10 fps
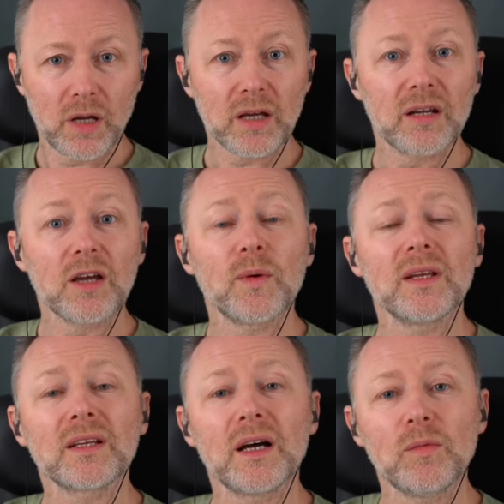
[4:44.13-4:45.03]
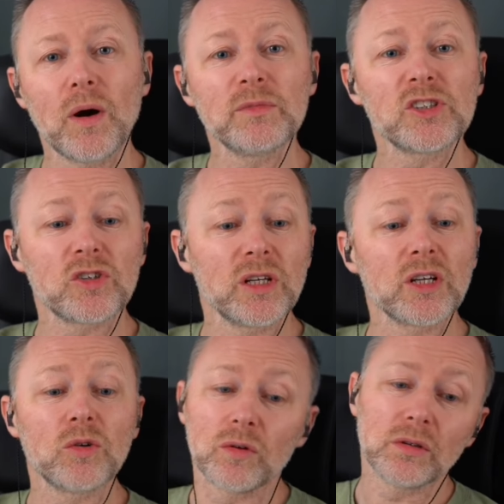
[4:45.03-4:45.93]
And Craig went like that. Well, I'm just going
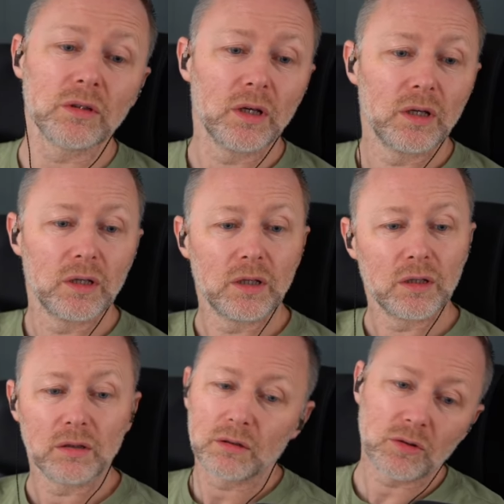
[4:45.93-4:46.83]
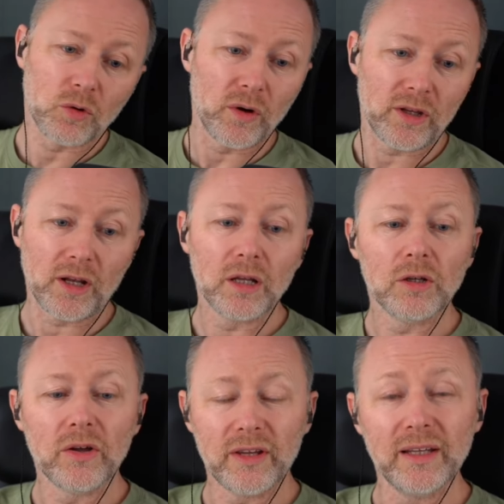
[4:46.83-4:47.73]
to go and go to the other
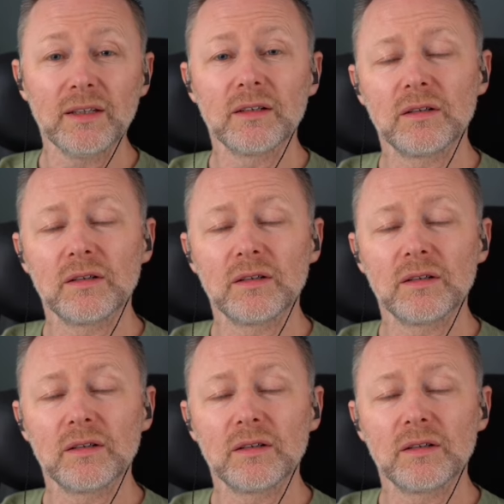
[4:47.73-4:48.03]
lot then.